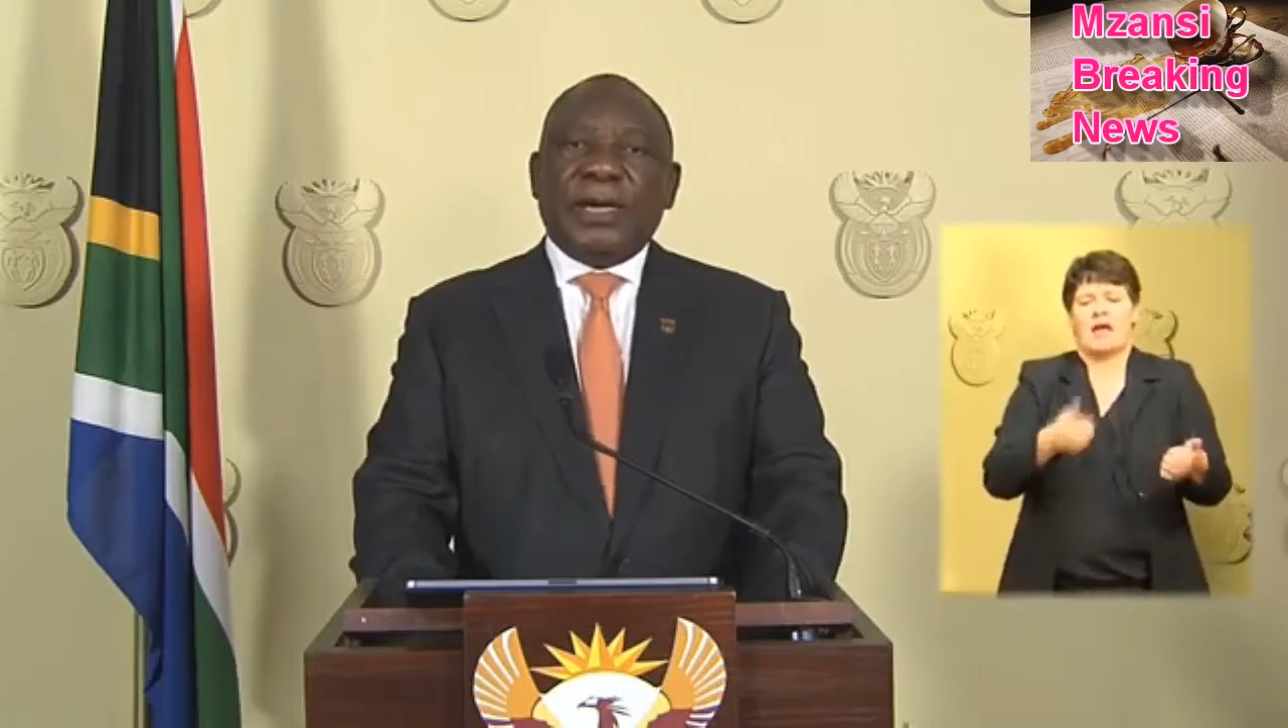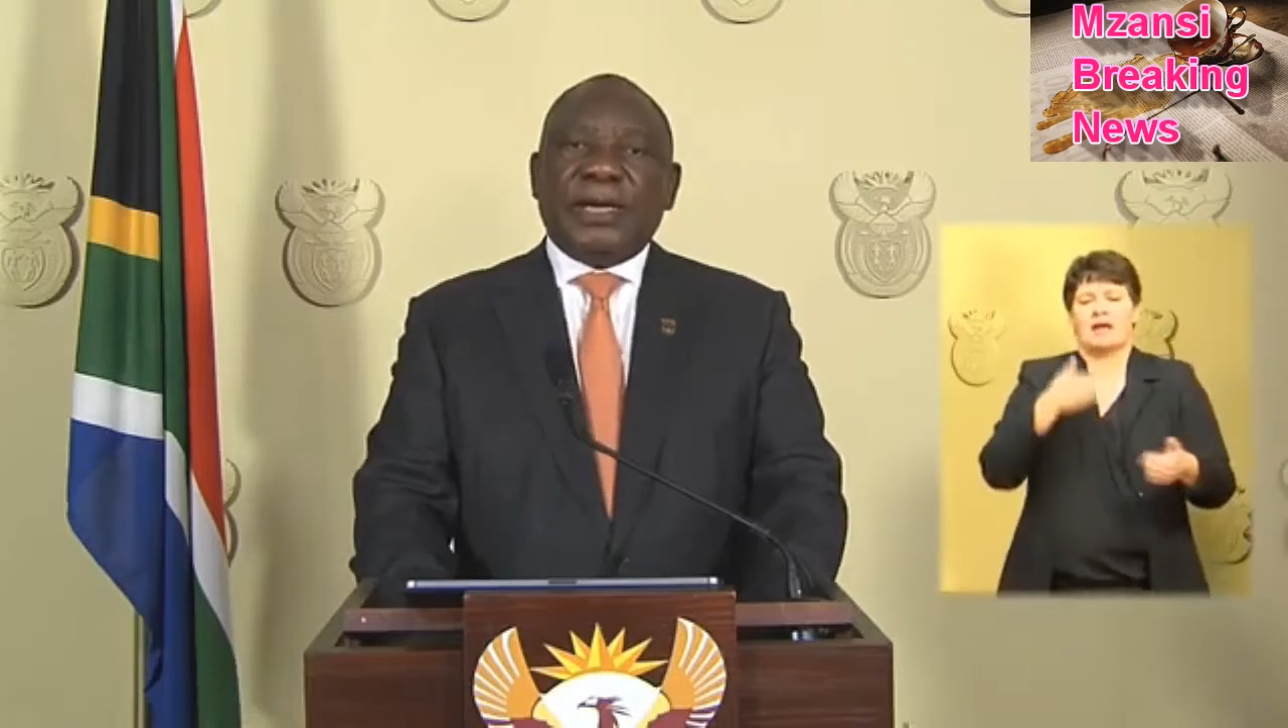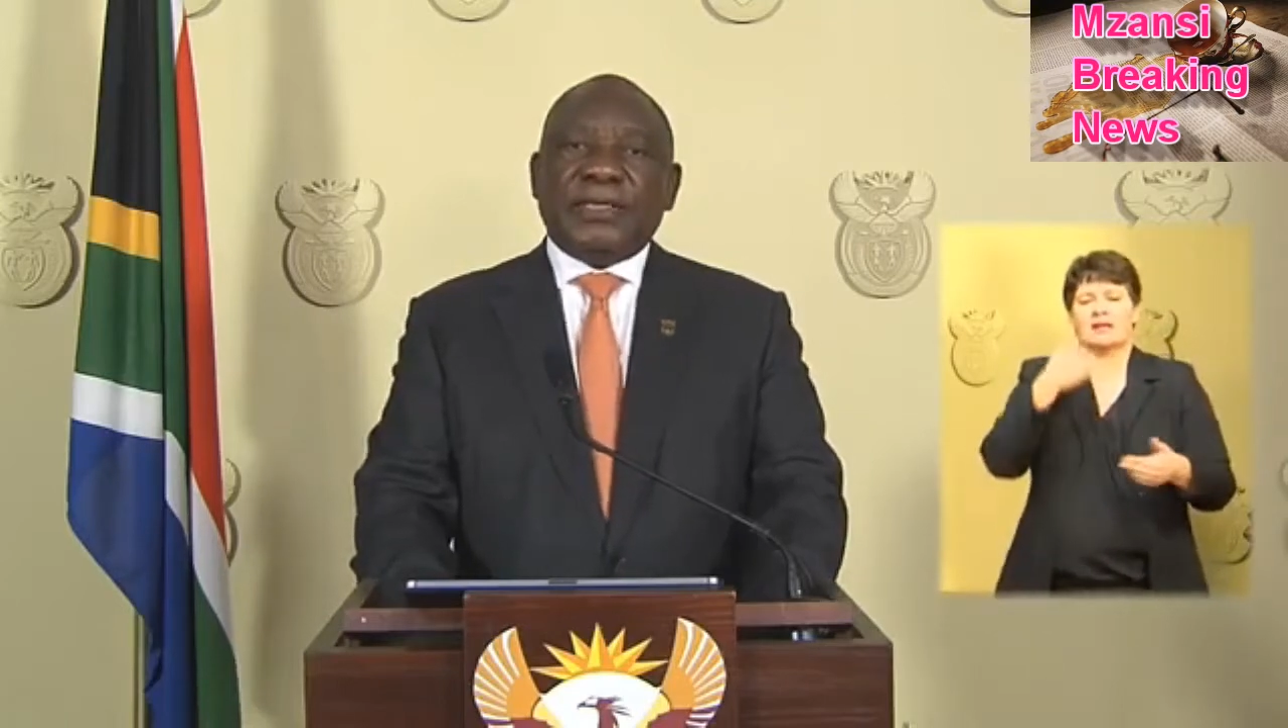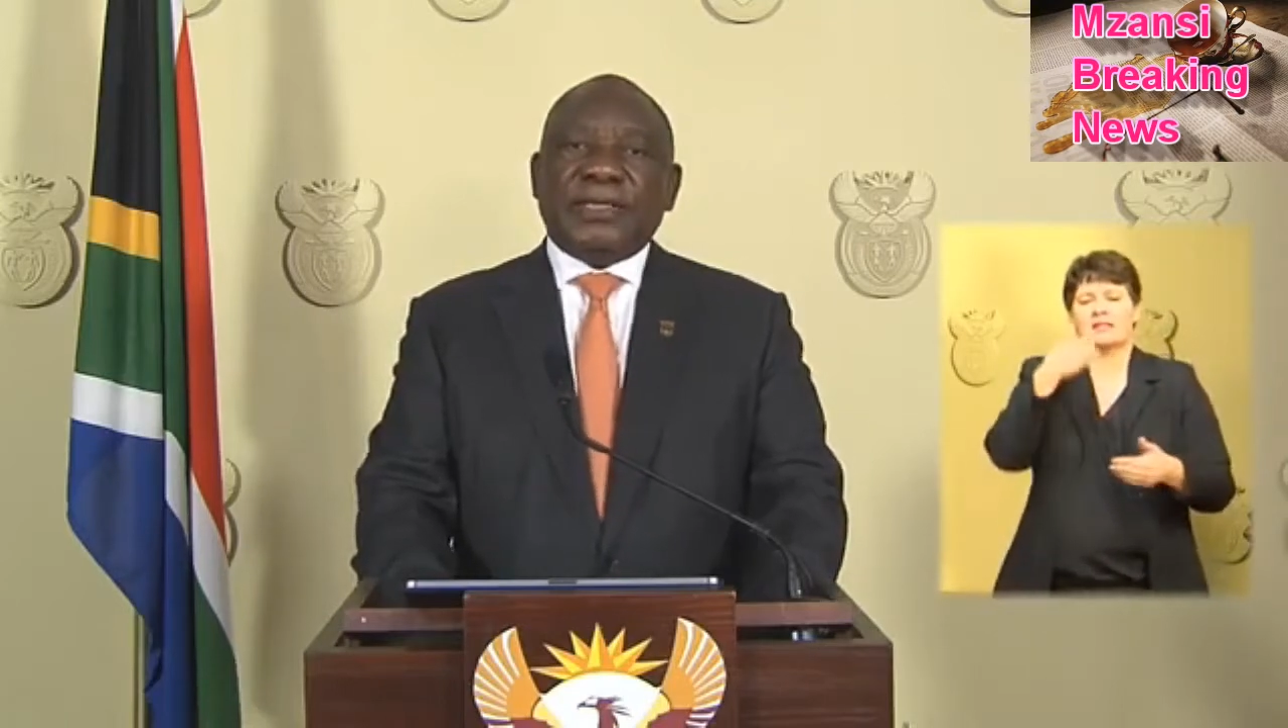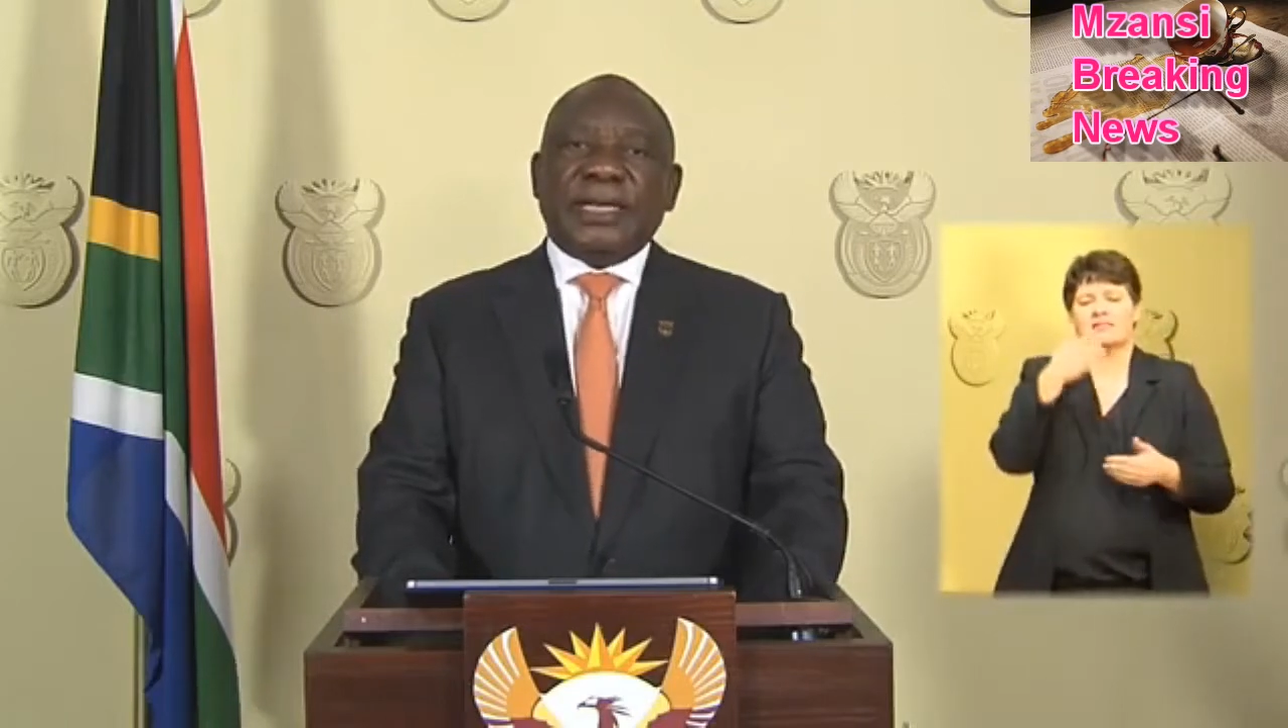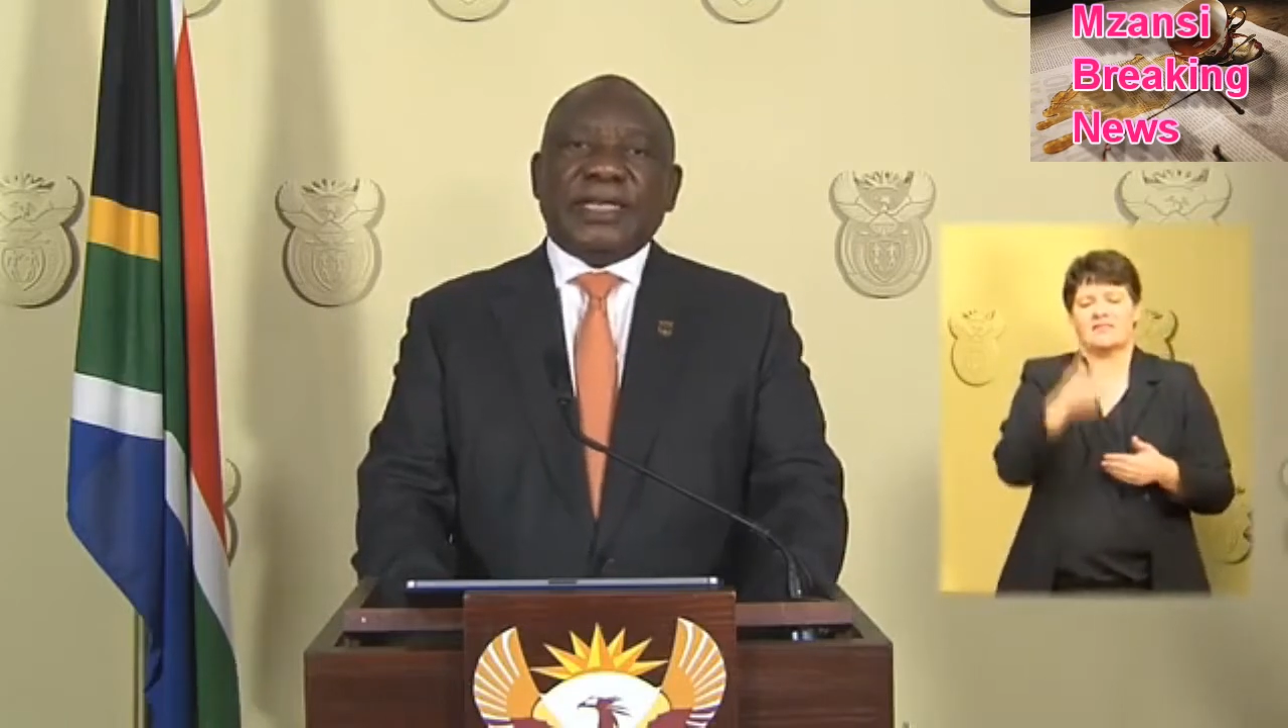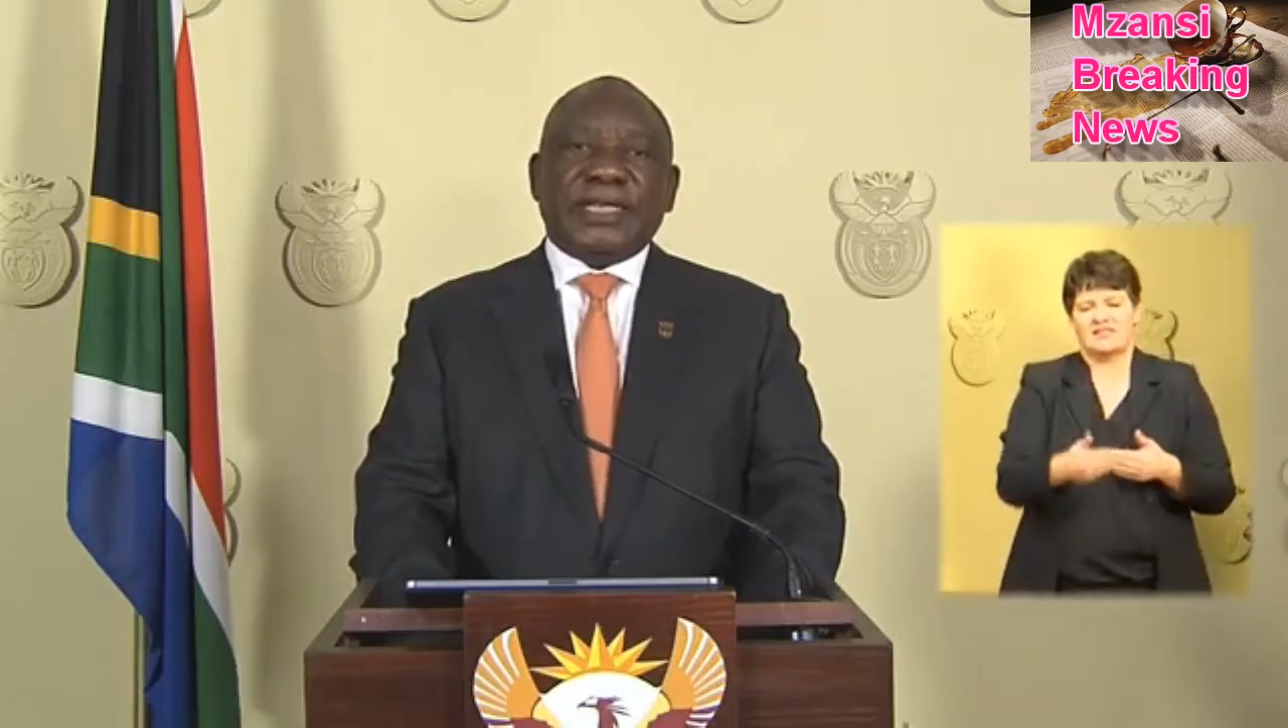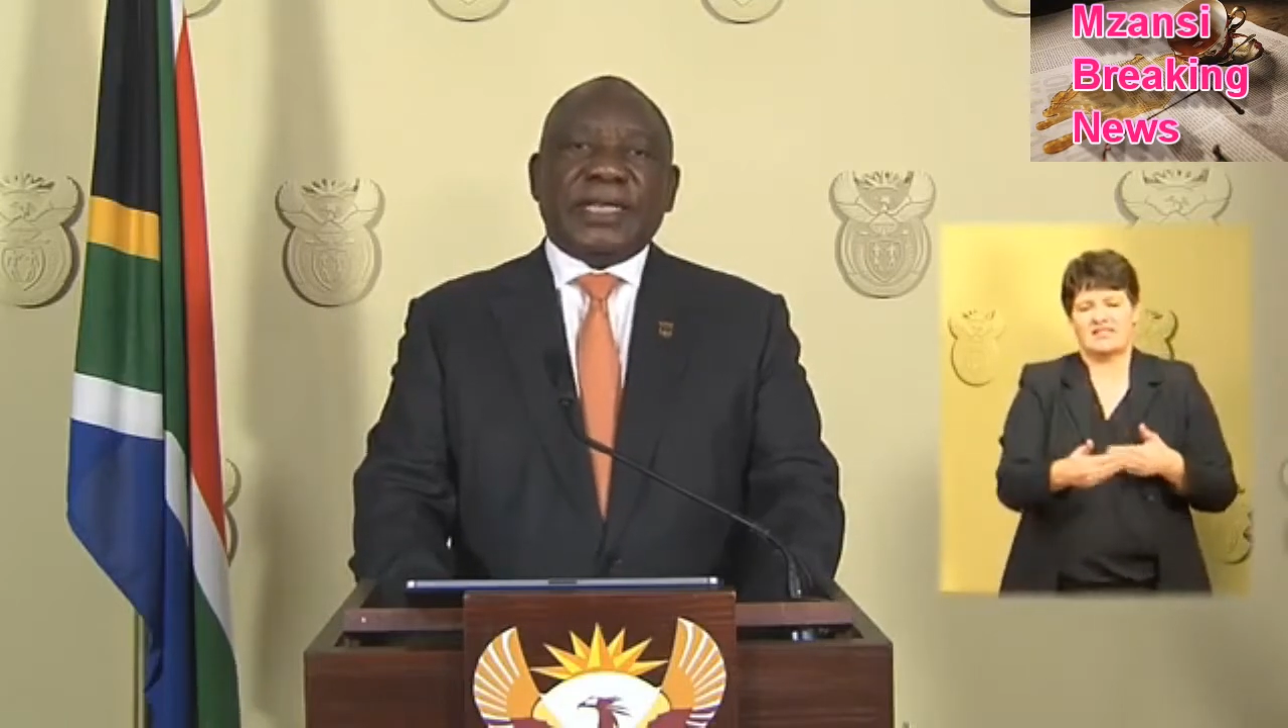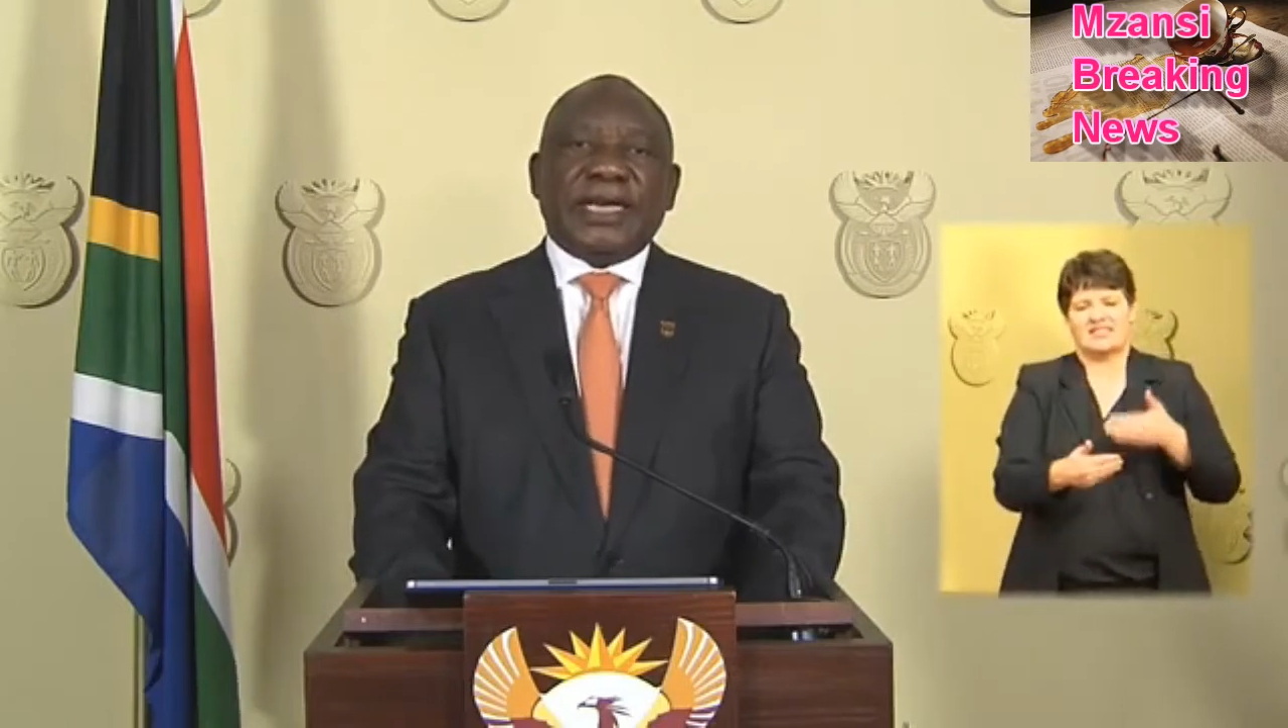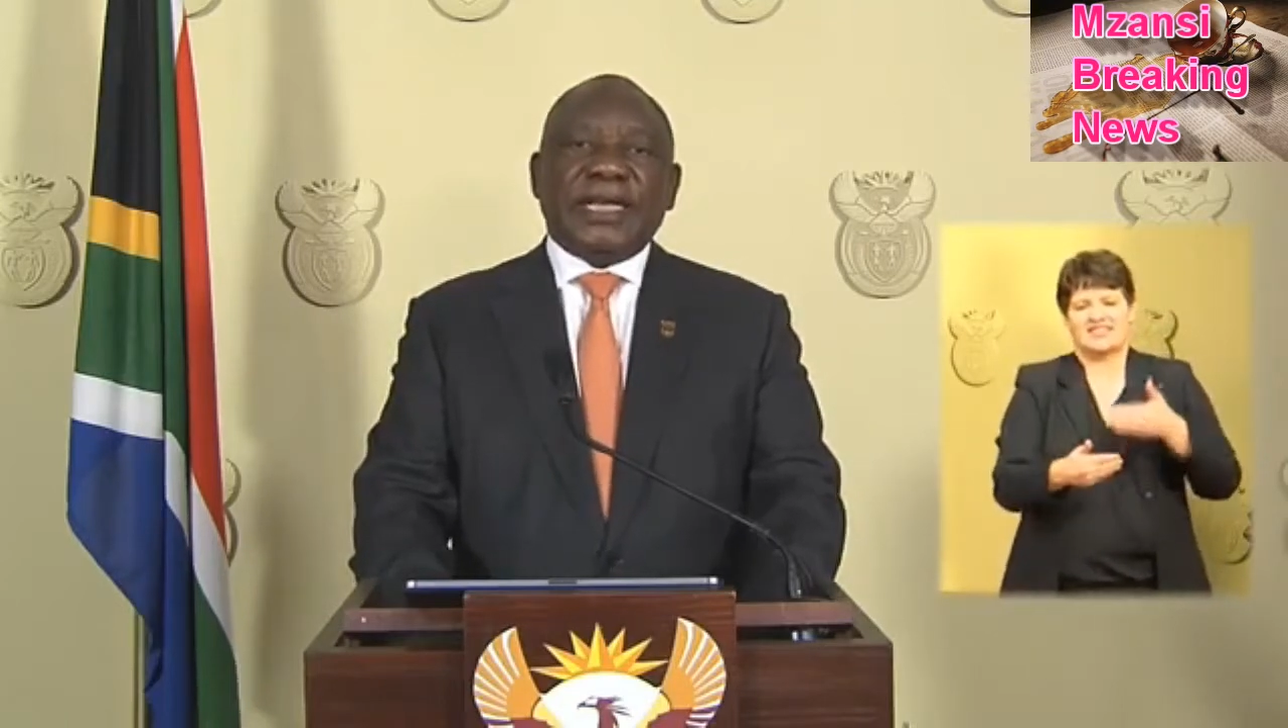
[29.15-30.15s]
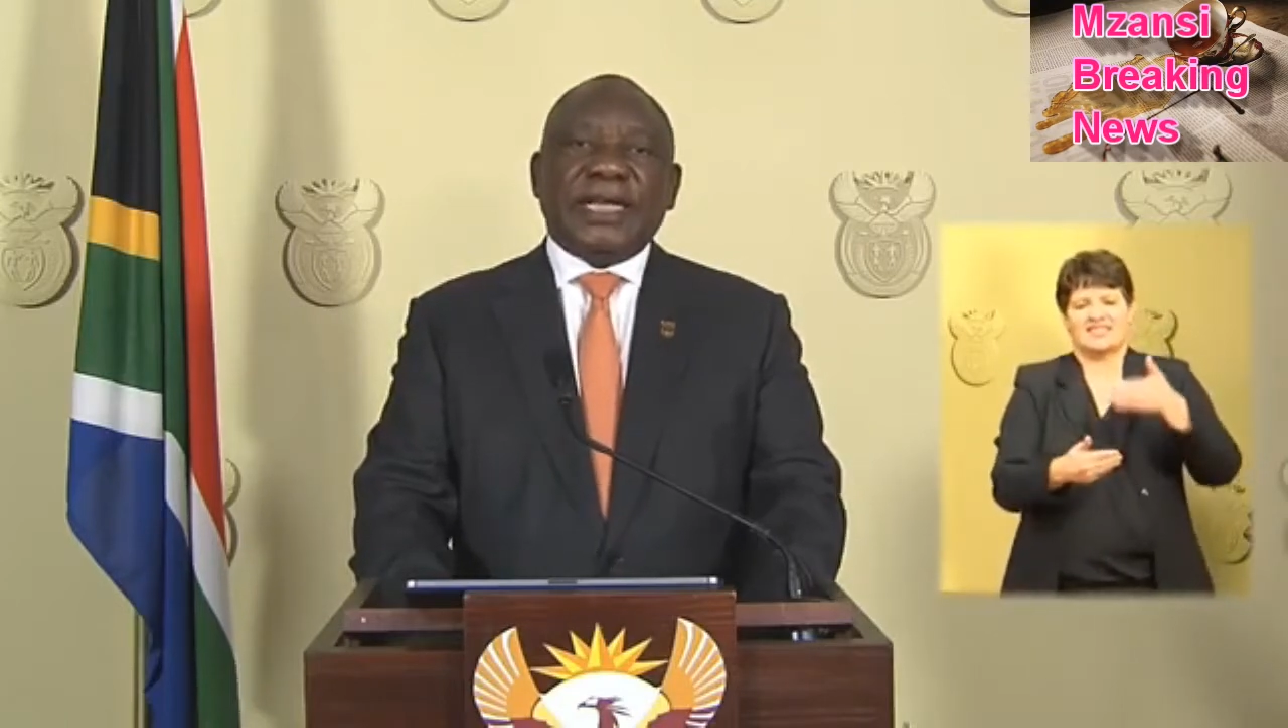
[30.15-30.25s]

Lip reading: it is necessary